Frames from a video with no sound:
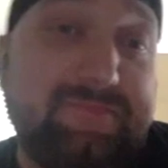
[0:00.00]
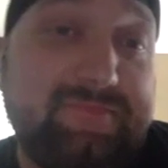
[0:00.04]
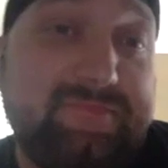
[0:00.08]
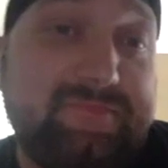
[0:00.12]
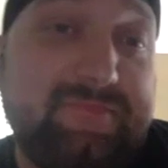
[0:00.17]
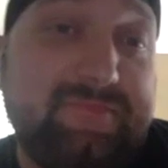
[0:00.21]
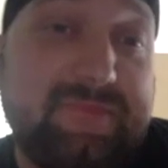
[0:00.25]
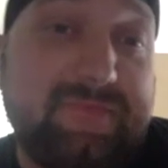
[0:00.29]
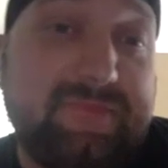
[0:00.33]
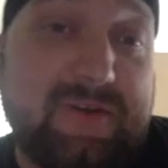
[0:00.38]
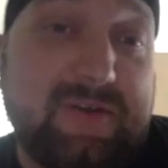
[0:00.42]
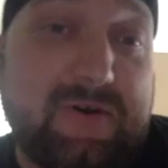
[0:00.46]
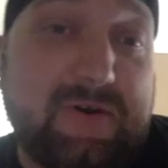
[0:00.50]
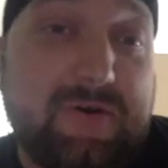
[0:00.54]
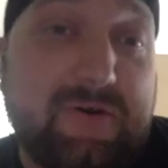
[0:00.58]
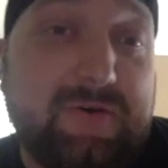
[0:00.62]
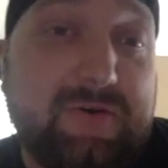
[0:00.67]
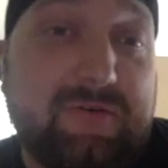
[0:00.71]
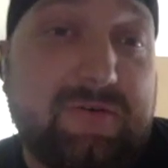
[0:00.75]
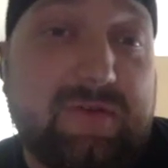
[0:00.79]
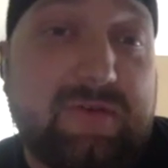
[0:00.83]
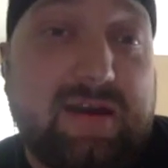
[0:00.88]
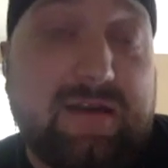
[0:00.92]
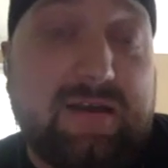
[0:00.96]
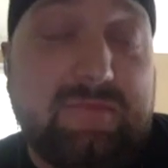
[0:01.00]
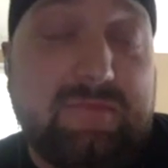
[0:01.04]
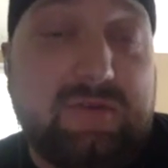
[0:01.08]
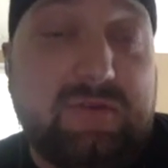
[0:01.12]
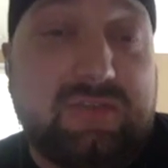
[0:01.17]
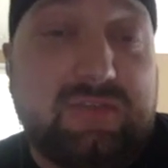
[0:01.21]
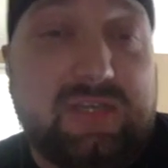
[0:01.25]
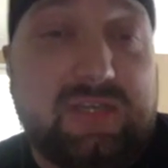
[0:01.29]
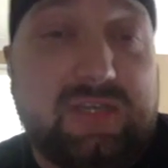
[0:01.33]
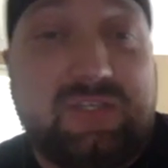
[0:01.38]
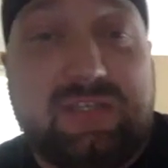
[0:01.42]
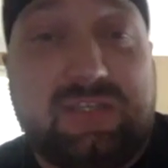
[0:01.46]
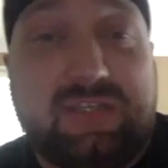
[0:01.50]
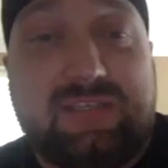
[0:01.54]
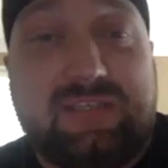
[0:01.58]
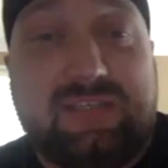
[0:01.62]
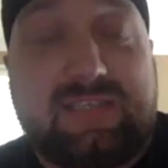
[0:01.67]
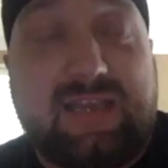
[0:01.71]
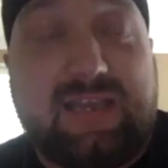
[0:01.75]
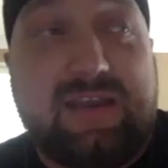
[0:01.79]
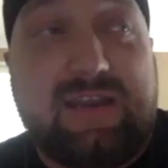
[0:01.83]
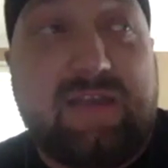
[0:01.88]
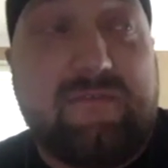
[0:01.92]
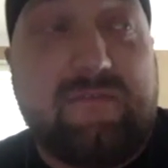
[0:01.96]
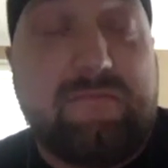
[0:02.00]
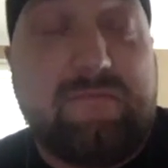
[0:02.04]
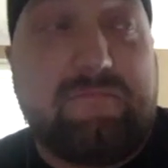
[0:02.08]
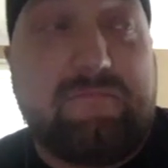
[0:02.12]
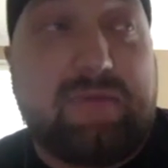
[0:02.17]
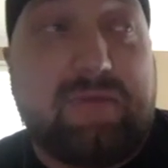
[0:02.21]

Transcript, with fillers: the whole uh, musician side of it.